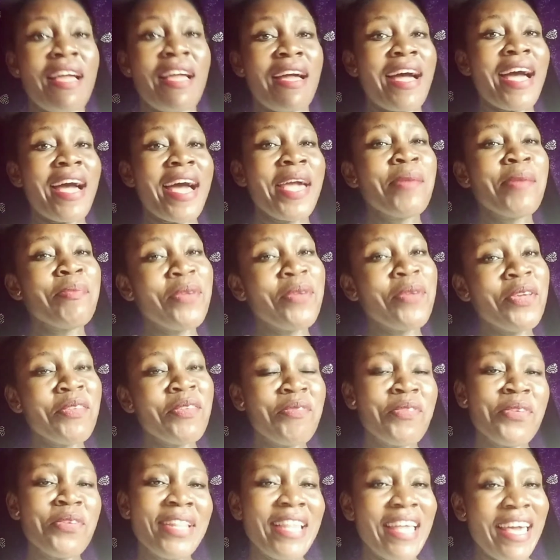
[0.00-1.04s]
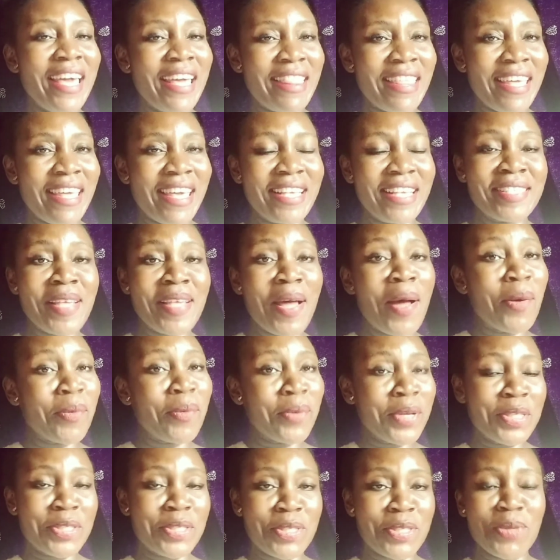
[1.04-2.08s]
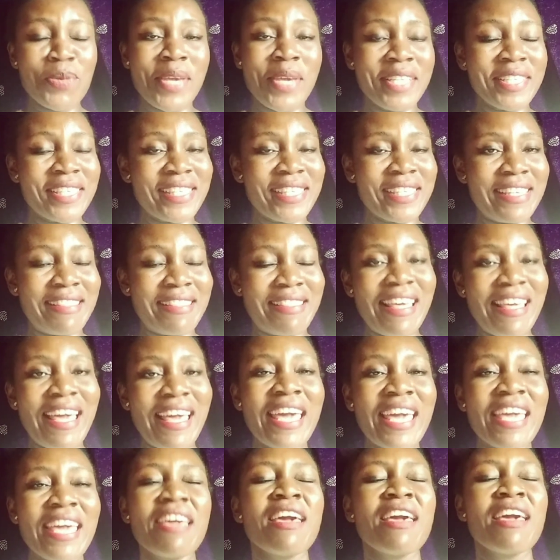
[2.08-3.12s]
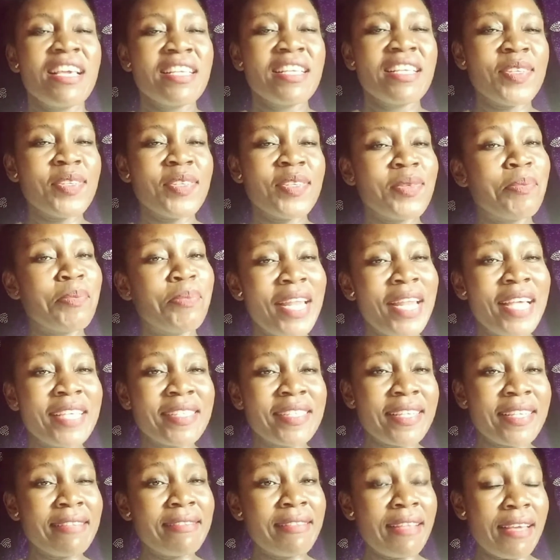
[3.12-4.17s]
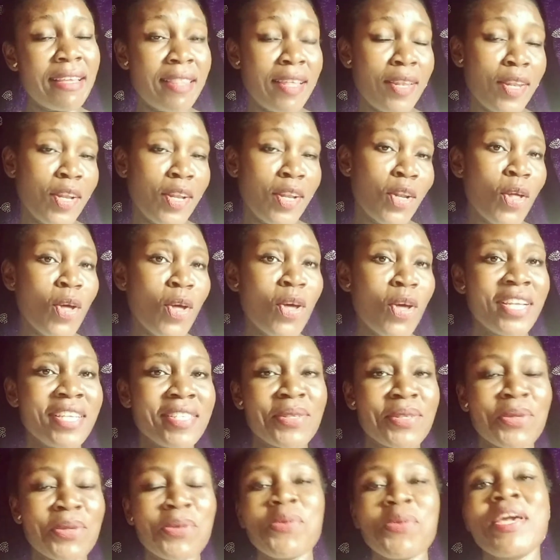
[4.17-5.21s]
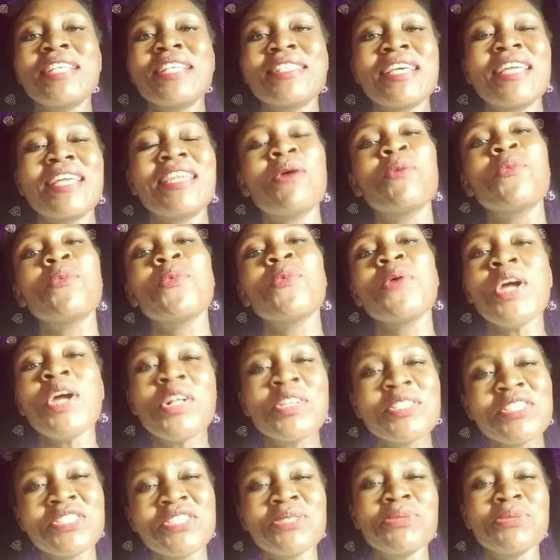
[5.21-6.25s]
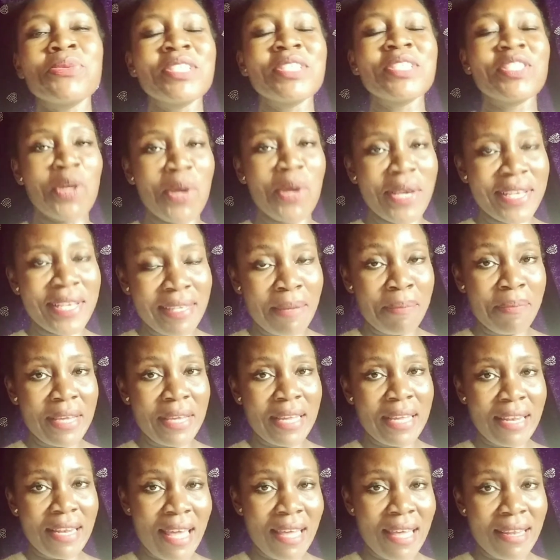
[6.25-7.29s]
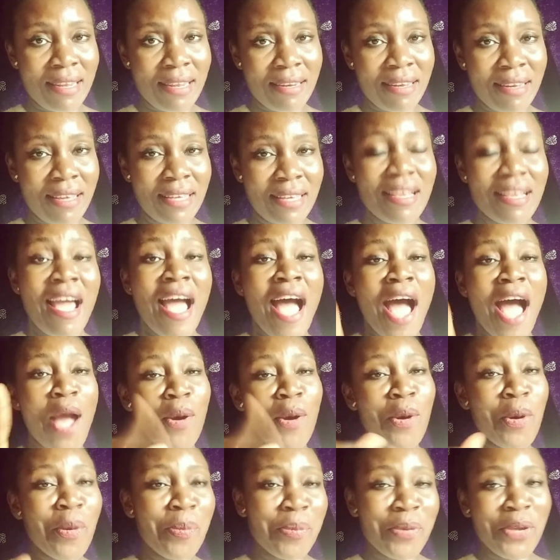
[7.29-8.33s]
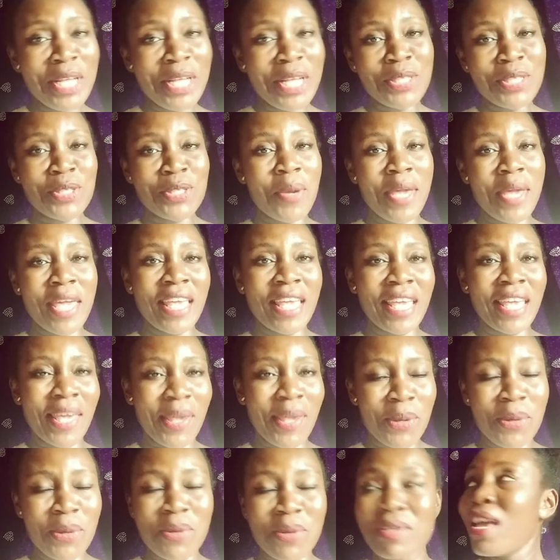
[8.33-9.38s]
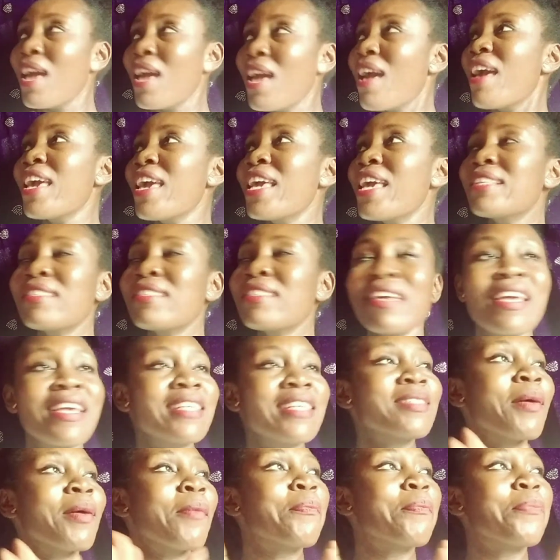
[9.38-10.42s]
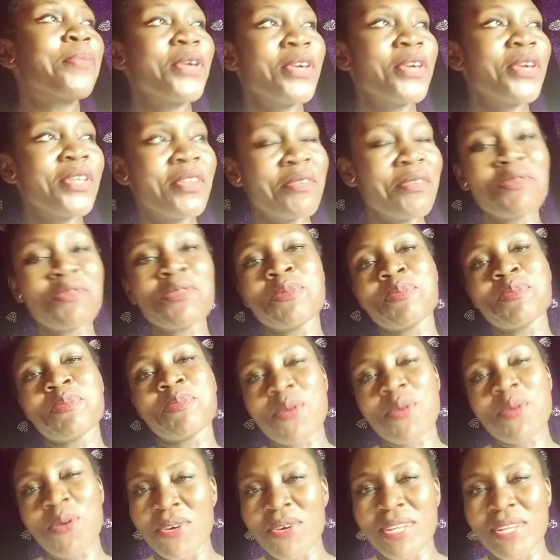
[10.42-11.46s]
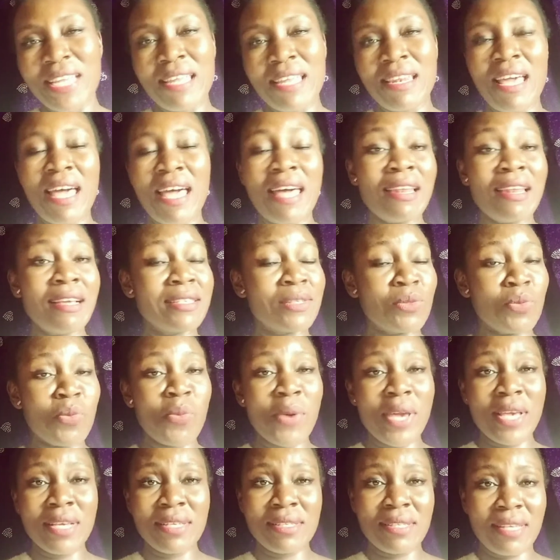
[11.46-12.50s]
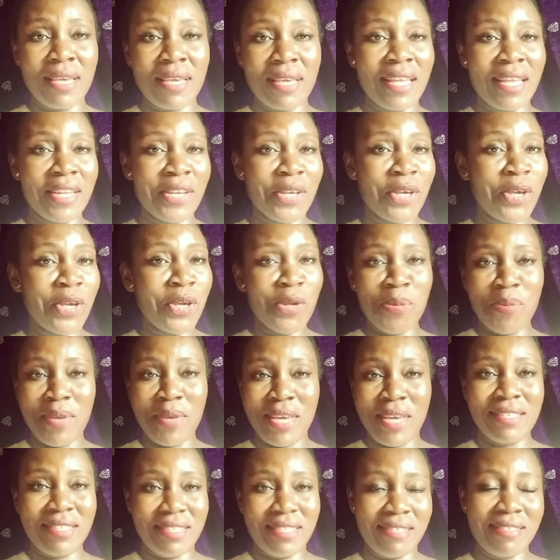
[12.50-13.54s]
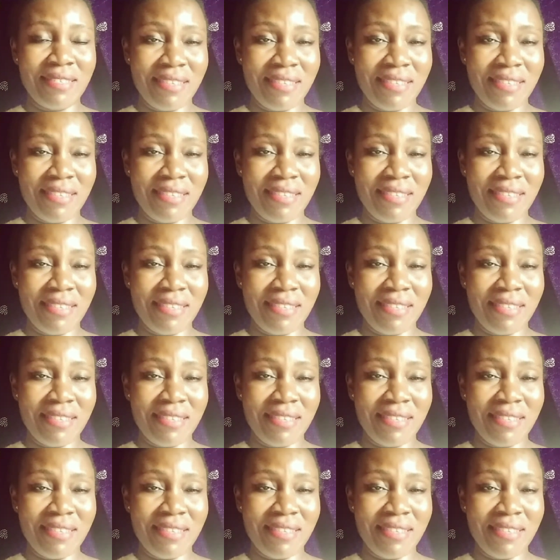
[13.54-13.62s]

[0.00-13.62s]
Hi, beautiful ladies. How are we doing today? It is a blessed day that the Lord has created, and we all should rejoice and be glad in it. I hope you're doing good. It is a beautiful morning, and it's windy and humid.